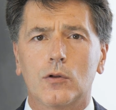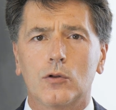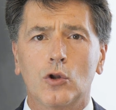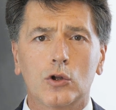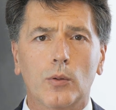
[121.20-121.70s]

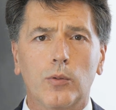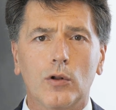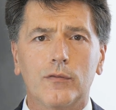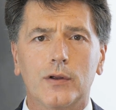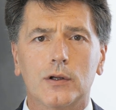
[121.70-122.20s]

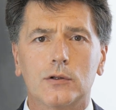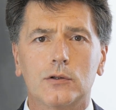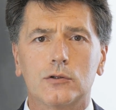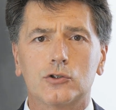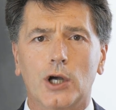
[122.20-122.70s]
Notable, the
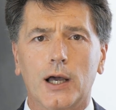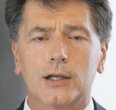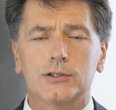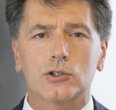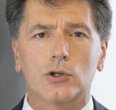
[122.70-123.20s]
China
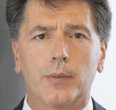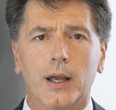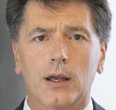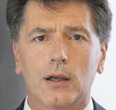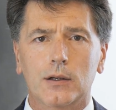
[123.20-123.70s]
Central
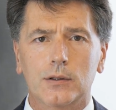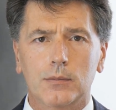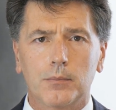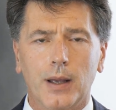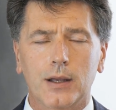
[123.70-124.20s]
Bank,
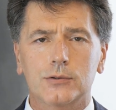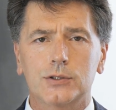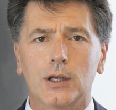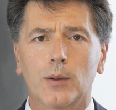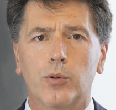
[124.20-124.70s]
Bank of
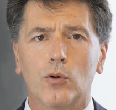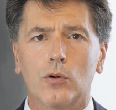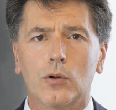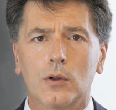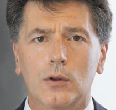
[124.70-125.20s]

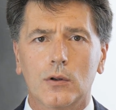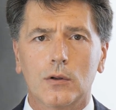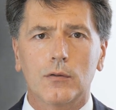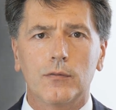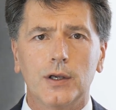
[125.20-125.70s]
Singapore,
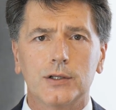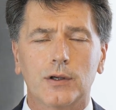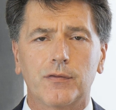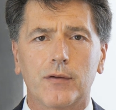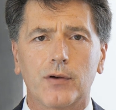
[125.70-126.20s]
the
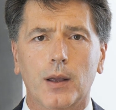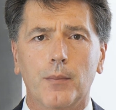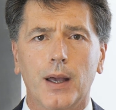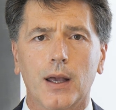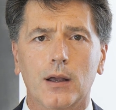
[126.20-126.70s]
South African
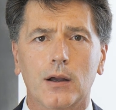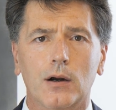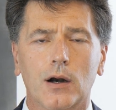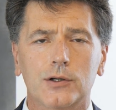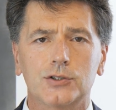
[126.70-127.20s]
Bank
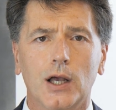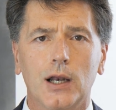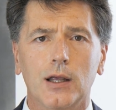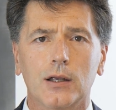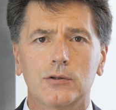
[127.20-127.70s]
are
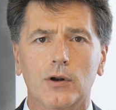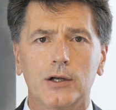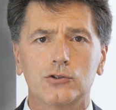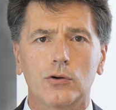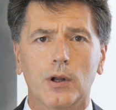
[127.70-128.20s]
selling
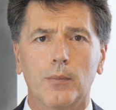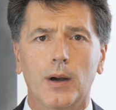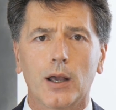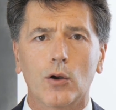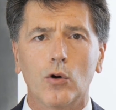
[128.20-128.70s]
treasury and
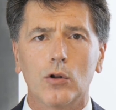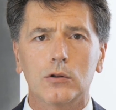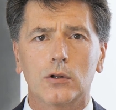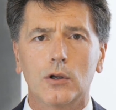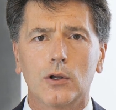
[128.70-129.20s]
buying
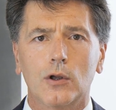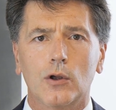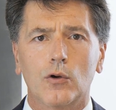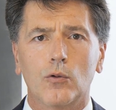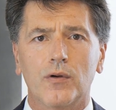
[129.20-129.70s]
gold
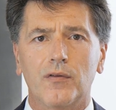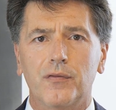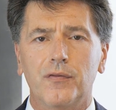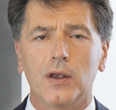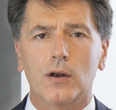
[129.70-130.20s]
with the
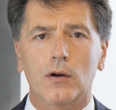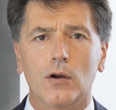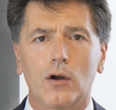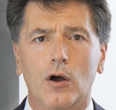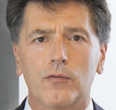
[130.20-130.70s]
fear
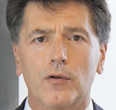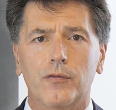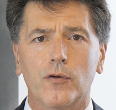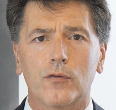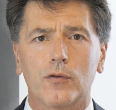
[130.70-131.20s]
of a
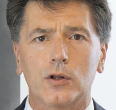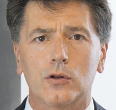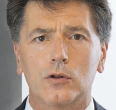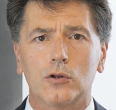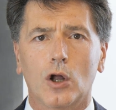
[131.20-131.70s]
further
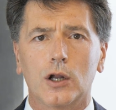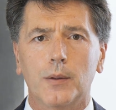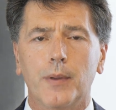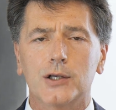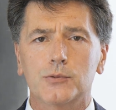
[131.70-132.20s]
dollar
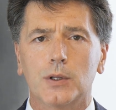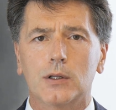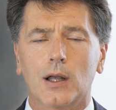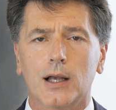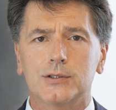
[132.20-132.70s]
debasement
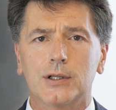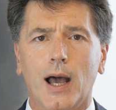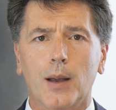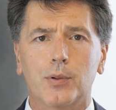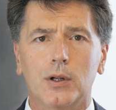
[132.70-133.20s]
as it
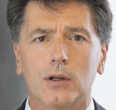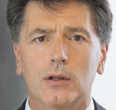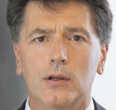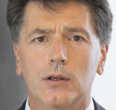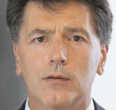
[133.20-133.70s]
happened
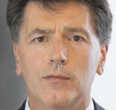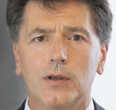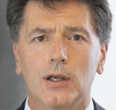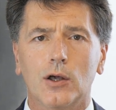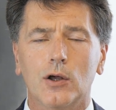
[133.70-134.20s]
in
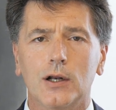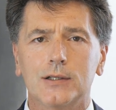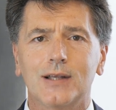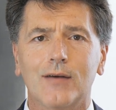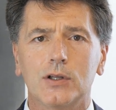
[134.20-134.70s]
the early
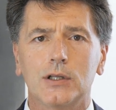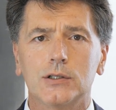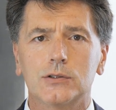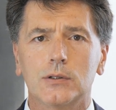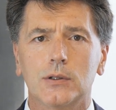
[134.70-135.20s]
70s.